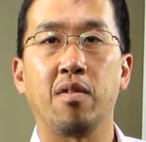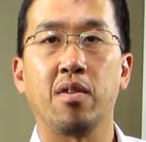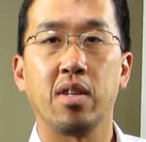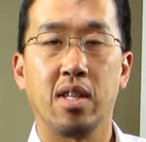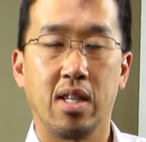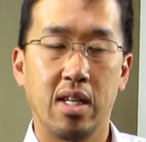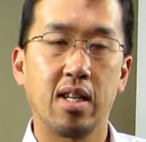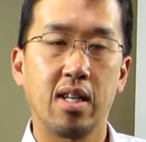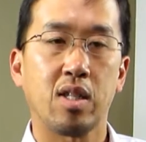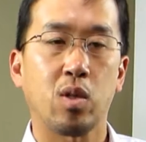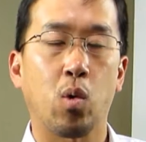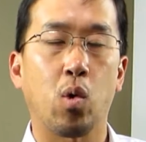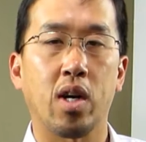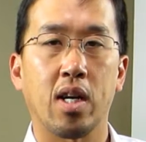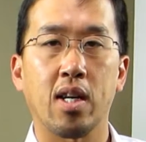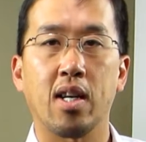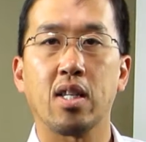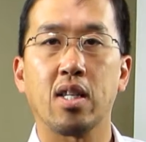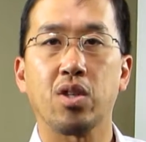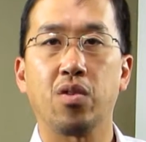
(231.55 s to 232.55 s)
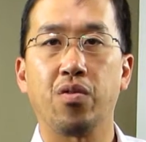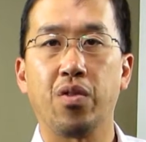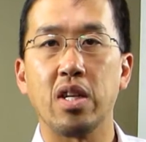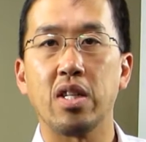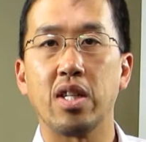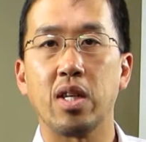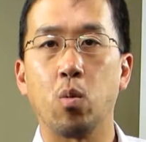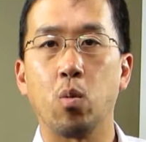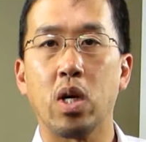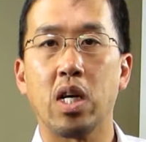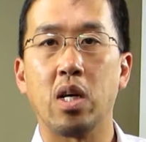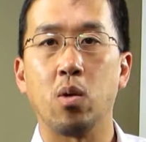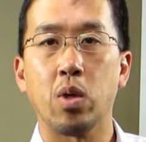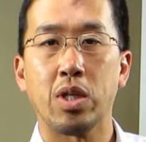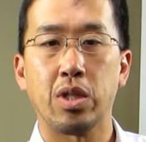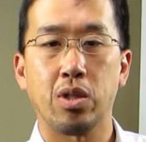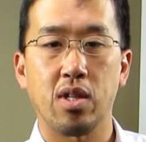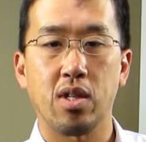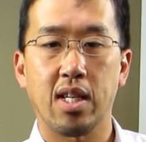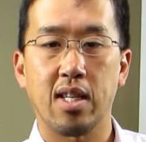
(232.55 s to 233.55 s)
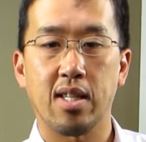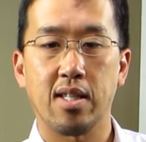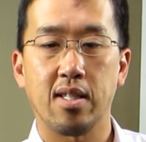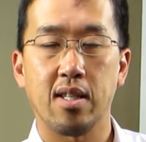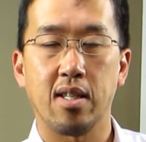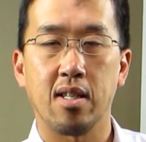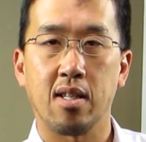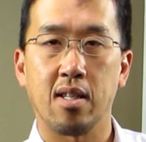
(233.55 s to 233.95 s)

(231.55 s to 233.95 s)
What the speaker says: It is organized fairly well once you kind of sit